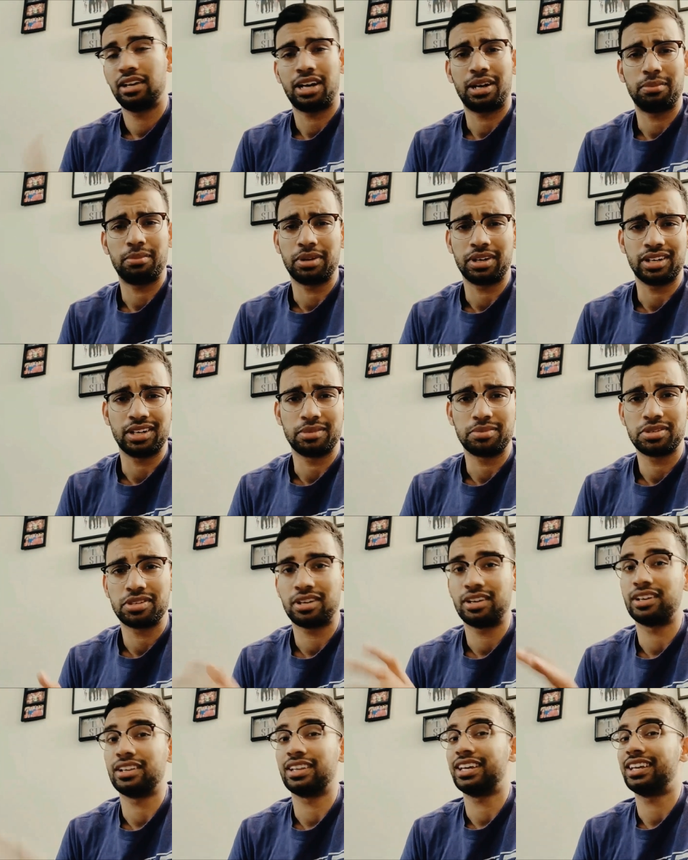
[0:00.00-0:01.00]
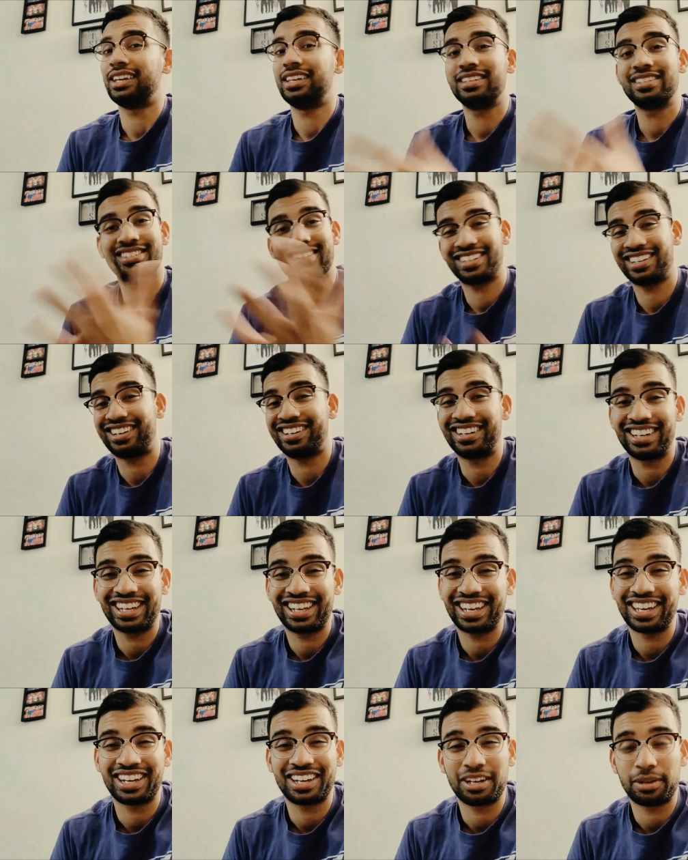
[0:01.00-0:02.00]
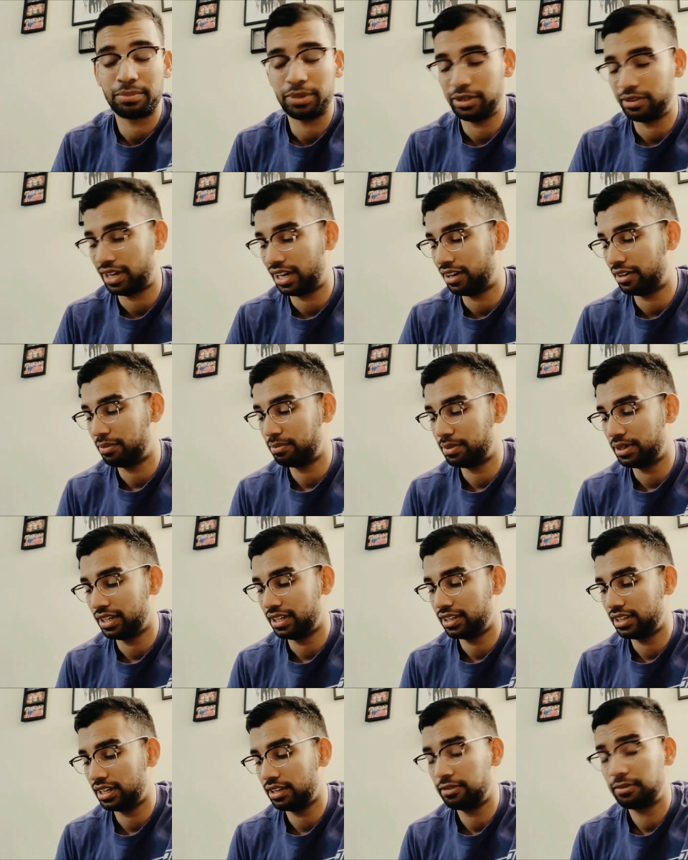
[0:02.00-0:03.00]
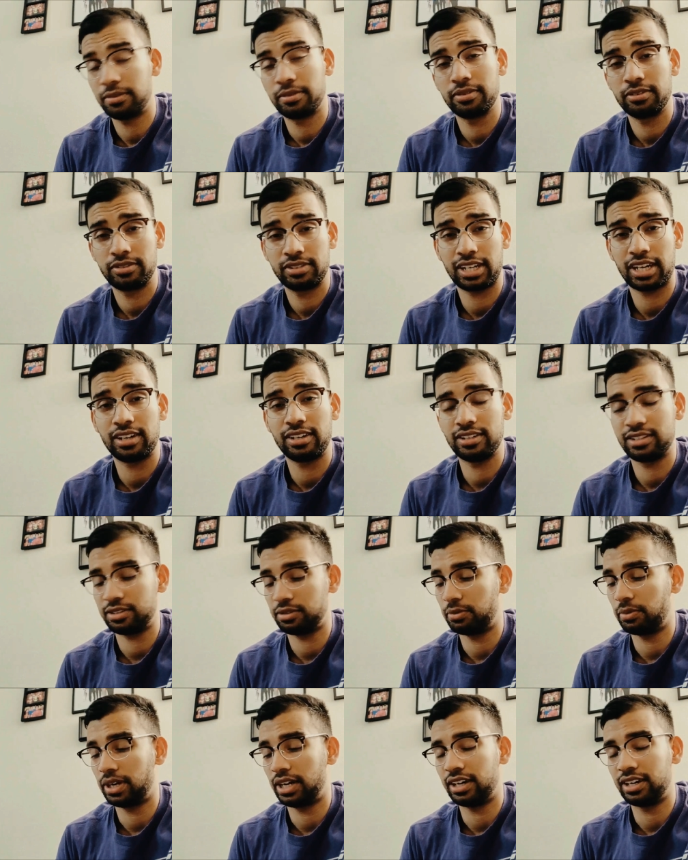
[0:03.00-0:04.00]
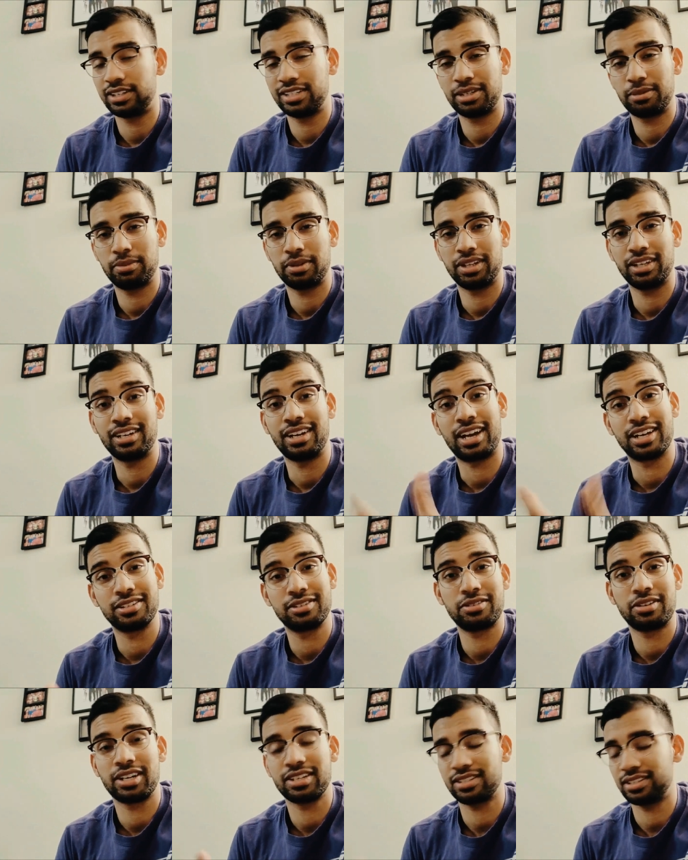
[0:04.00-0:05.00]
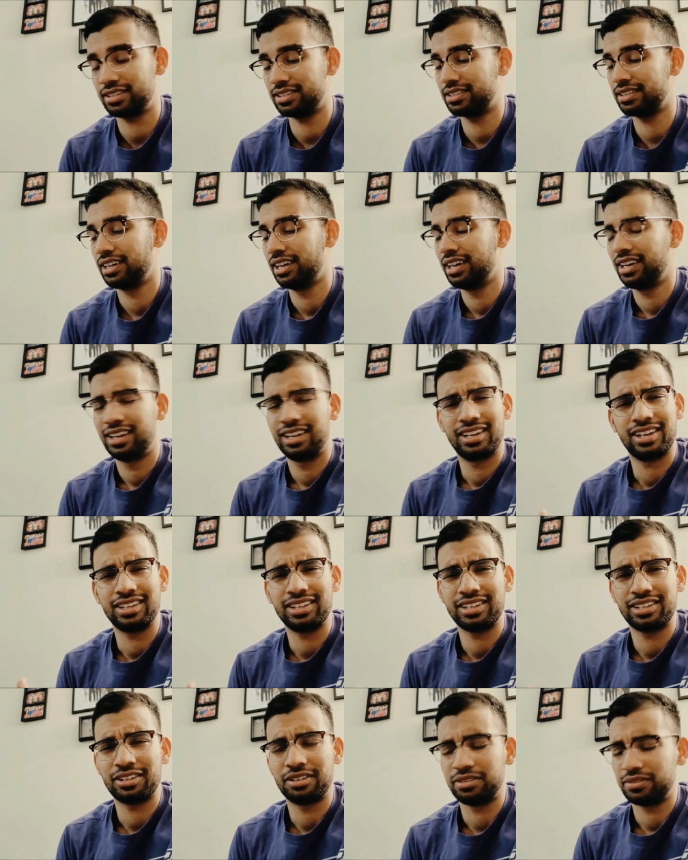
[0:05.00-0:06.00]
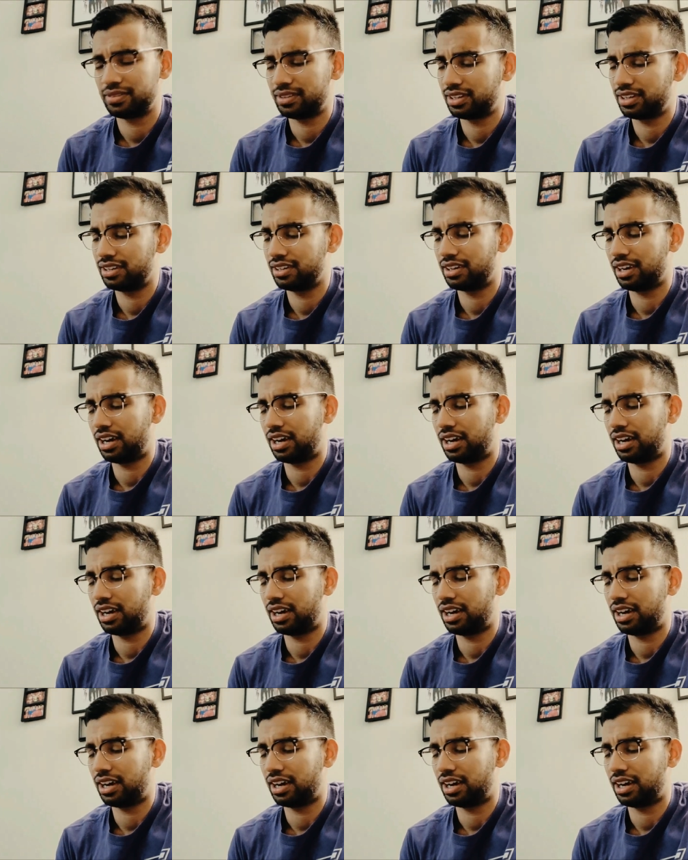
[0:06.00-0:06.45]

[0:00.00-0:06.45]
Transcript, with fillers: a button up shirt. Ladies can't, can't help you out, but they tend to wear typically nice dresses, nothing over.